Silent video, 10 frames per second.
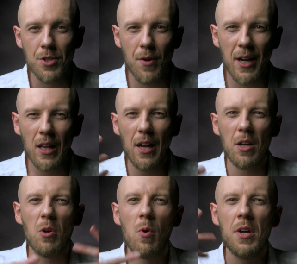creating a lot of
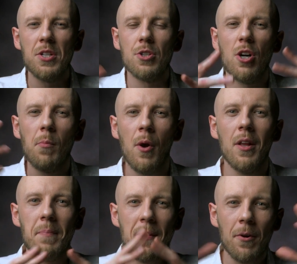noise and turmoil,
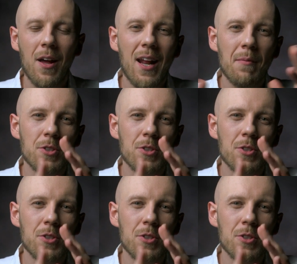and people are not able